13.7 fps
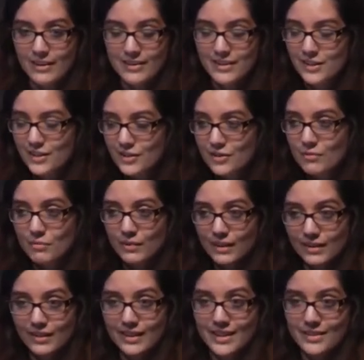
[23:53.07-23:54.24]
And this is a
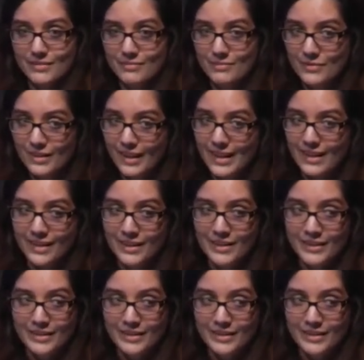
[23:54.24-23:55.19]
really, like,